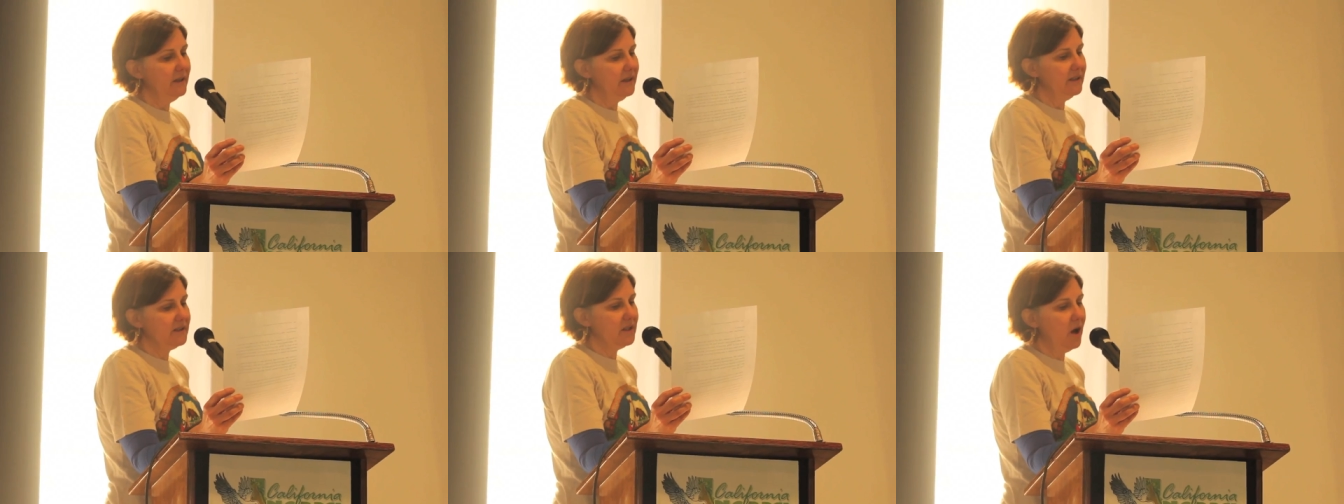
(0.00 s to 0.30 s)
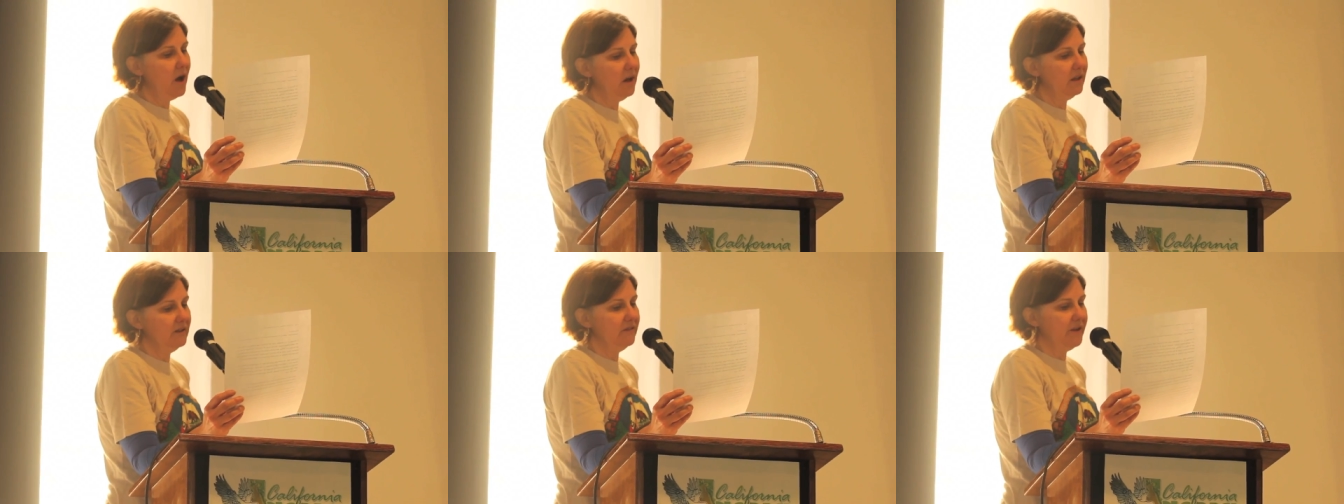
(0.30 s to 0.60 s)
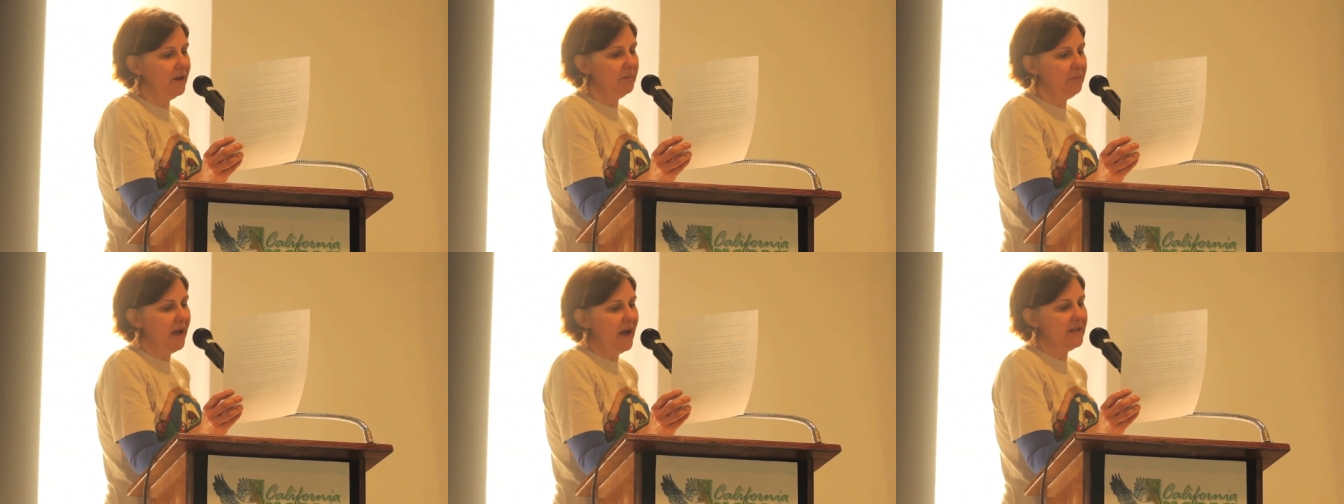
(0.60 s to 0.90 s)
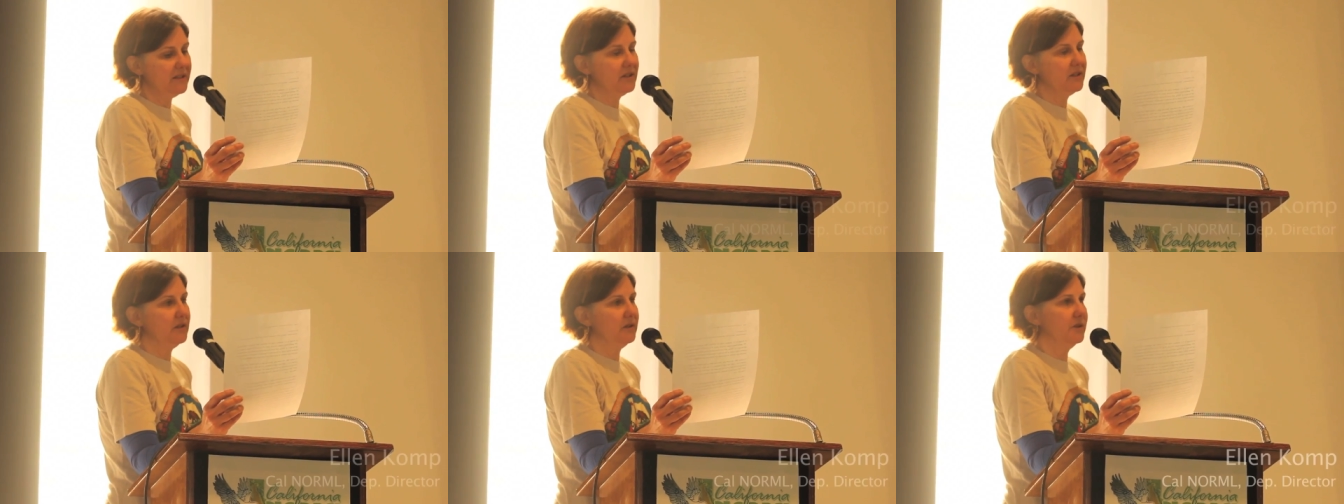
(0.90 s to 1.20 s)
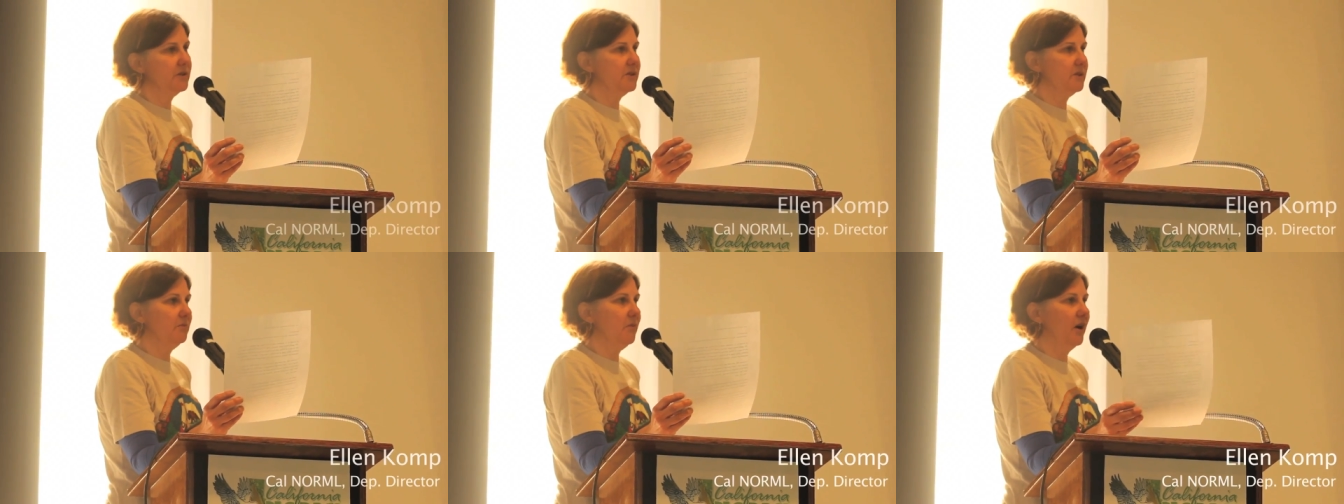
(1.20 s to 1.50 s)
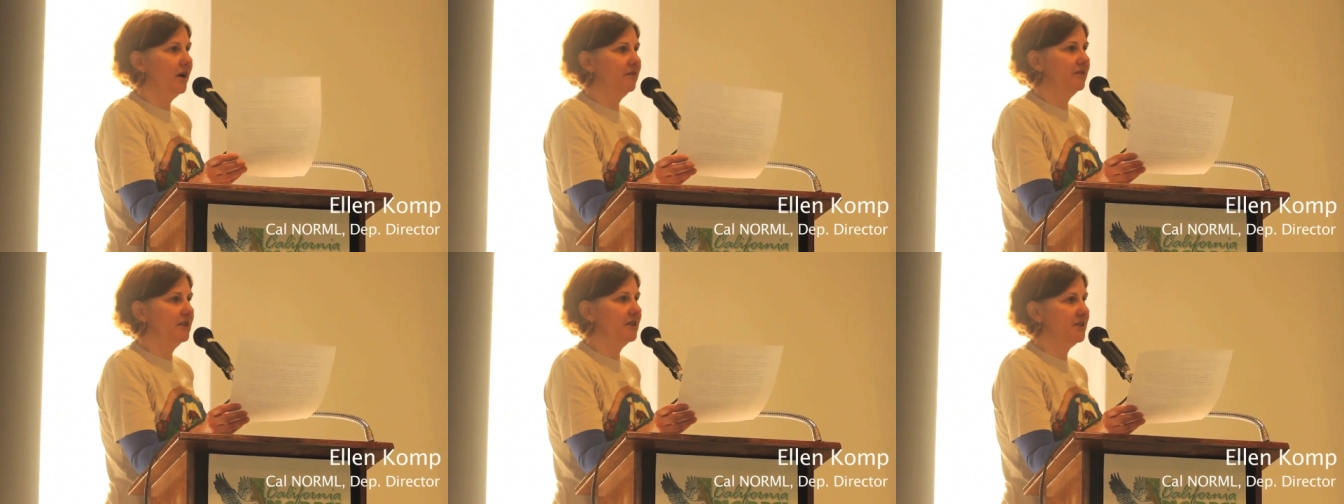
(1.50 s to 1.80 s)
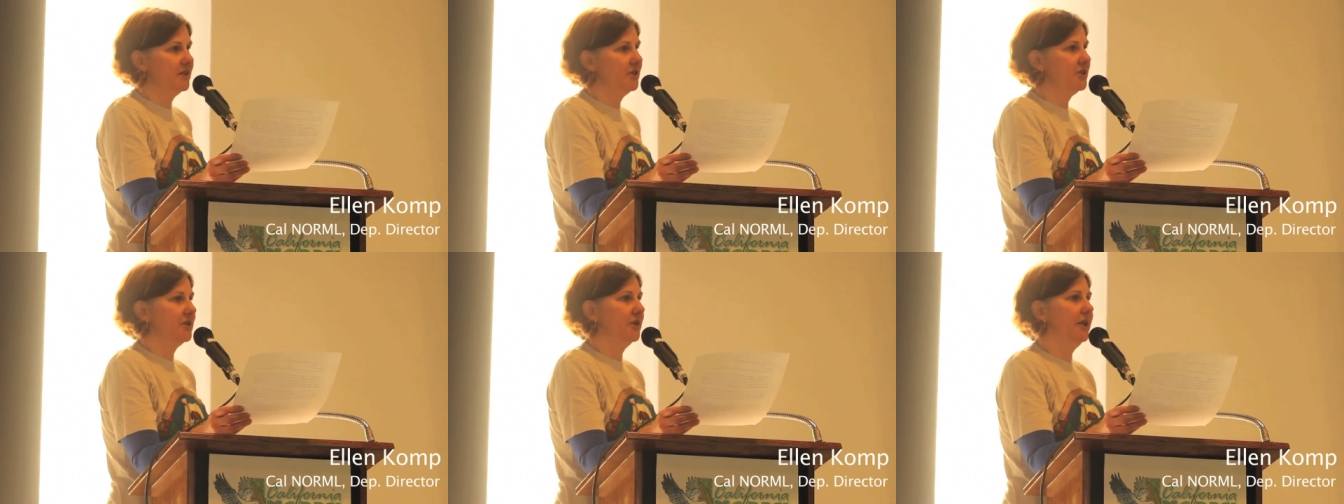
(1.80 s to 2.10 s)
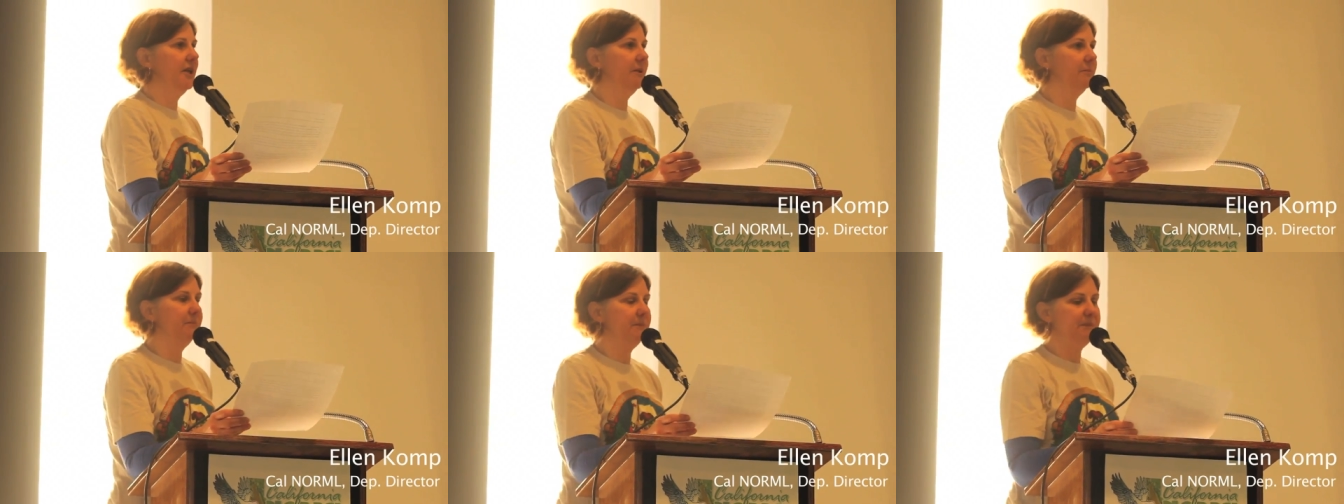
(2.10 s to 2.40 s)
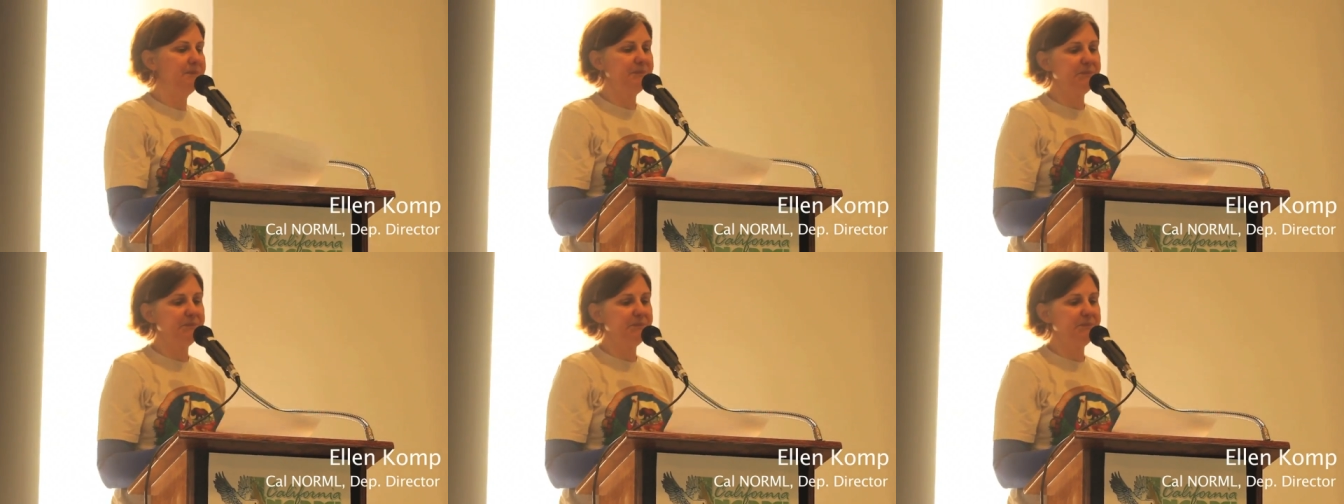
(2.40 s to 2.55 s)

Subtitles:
its hall of ambassadors a marvelous dream."